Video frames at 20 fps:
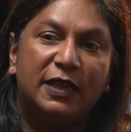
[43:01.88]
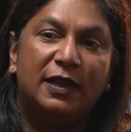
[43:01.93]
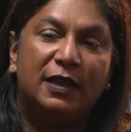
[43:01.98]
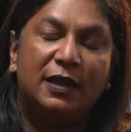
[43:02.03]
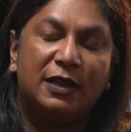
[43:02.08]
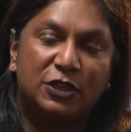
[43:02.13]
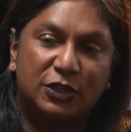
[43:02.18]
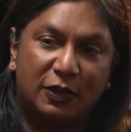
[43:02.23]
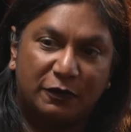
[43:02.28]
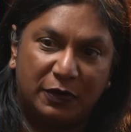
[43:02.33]

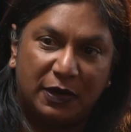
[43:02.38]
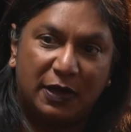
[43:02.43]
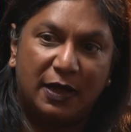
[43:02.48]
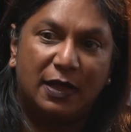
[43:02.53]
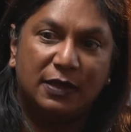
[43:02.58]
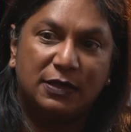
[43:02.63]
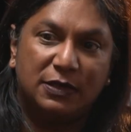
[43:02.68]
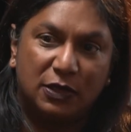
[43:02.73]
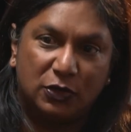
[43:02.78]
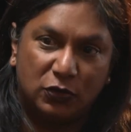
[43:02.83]
English,
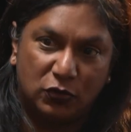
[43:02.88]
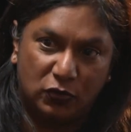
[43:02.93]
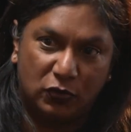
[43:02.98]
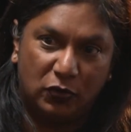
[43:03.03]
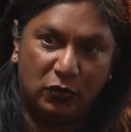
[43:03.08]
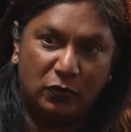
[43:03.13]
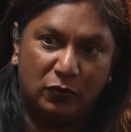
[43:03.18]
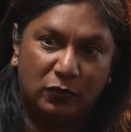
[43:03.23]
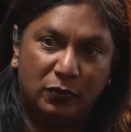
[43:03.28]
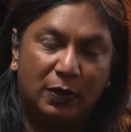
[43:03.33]
Afrikaans and
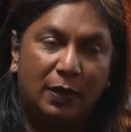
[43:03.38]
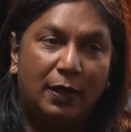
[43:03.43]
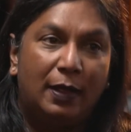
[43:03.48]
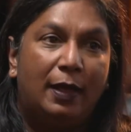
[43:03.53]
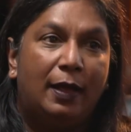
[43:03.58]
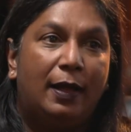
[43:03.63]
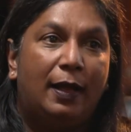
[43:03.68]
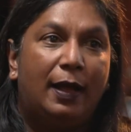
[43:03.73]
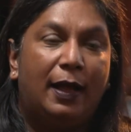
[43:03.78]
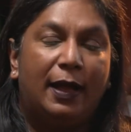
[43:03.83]
Zulu.
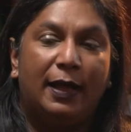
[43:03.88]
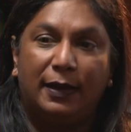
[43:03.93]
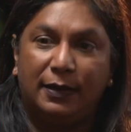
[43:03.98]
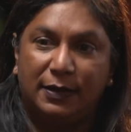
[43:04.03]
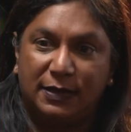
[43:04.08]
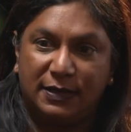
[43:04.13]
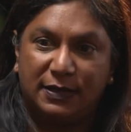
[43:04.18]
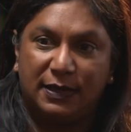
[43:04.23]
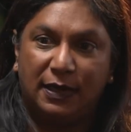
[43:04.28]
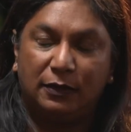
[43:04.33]
I
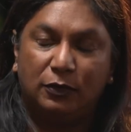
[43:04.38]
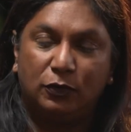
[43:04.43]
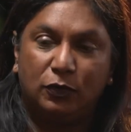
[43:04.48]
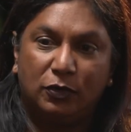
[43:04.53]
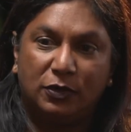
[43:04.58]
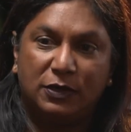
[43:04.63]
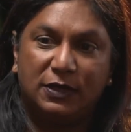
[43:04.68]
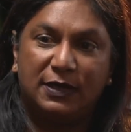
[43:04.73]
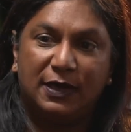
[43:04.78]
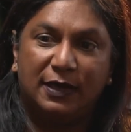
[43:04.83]
understand
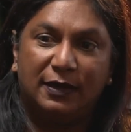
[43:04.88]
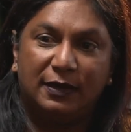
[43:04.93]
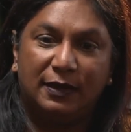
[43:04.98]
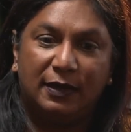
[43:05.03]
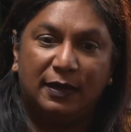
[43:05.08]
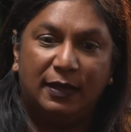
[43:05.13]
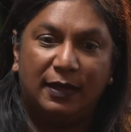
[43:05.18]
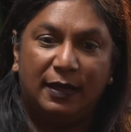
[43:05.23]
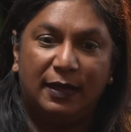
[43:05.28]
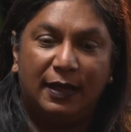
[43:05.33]
Xhosa.
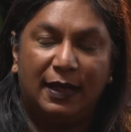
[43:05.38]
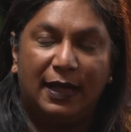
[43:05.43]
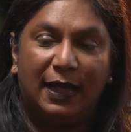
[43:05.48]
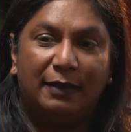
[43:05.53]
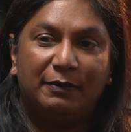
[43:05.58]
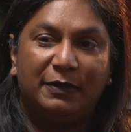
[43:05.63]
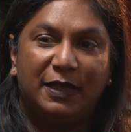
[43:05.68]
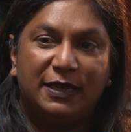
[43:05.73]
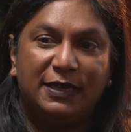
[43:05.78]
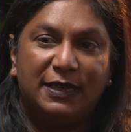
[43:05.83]

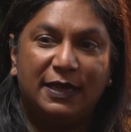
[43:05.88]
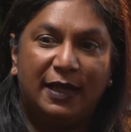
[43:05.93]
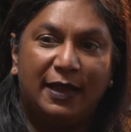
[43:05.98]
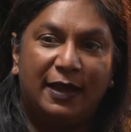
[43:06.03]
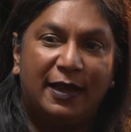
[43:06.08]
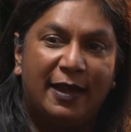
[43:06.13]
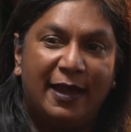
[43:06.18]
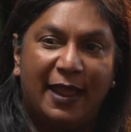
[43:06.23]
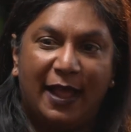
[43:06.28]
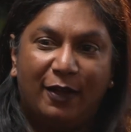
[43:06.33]
I'm getting a
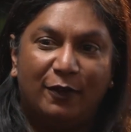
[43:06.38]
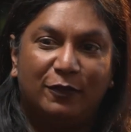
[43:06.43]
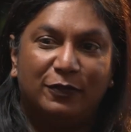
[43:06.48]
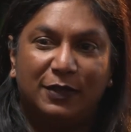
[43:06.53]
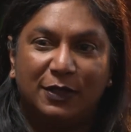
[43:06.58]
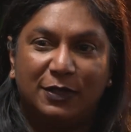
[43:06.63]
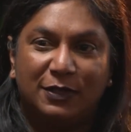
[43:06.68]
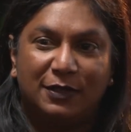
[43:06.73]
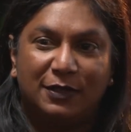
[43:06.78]
knack of the